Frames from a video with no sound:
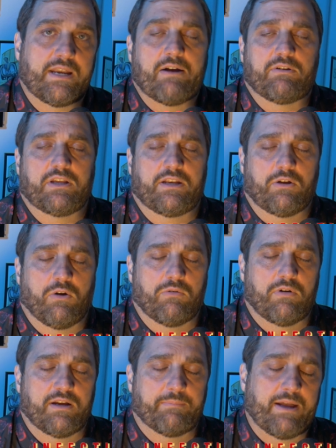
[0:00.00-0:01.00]
and how are you going to
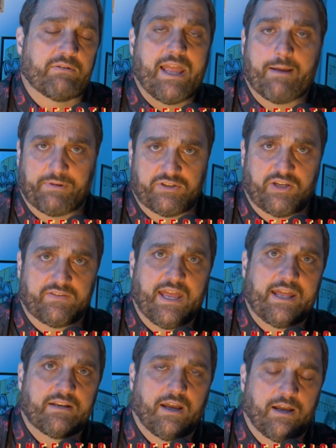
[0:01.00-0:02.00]
go about accomplishing
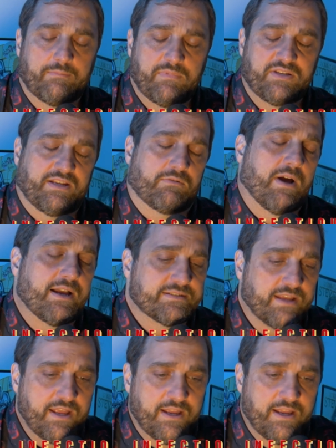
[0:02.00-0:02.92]
that music-wise?